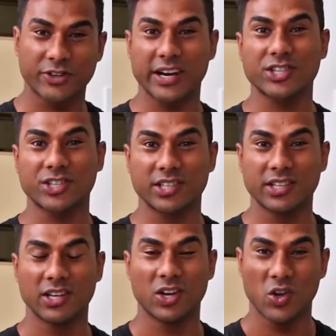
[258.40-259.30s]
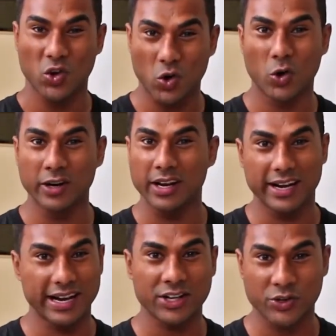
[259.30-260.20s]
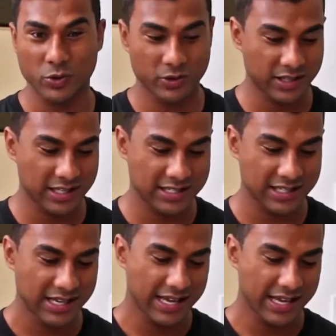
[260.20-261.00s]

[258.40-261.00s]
traction on natural grass.